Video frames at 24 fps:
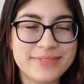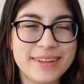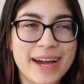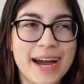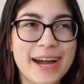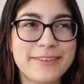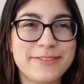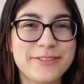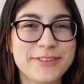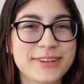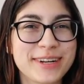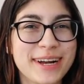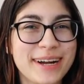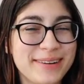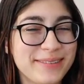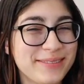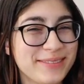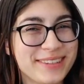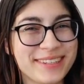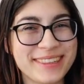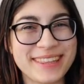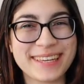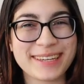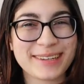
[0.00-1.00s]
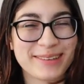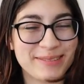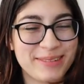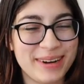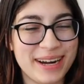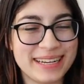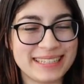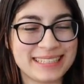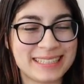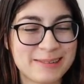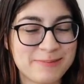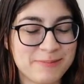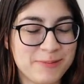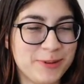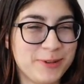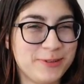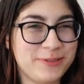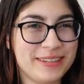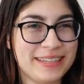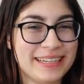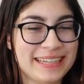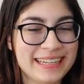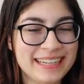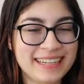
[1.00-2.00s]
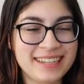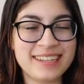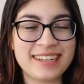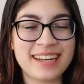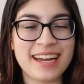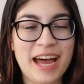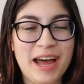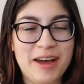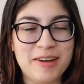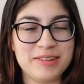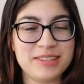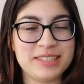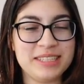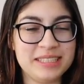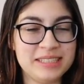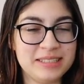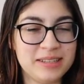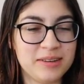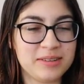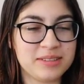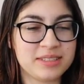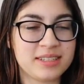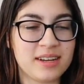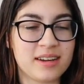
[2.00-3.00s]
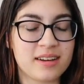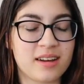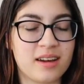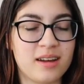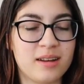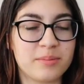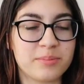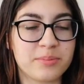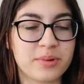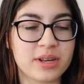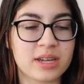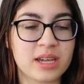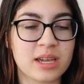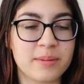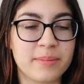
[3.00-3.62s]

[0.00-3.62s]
I forgot we're like watching movie. I was so stuck on Breaking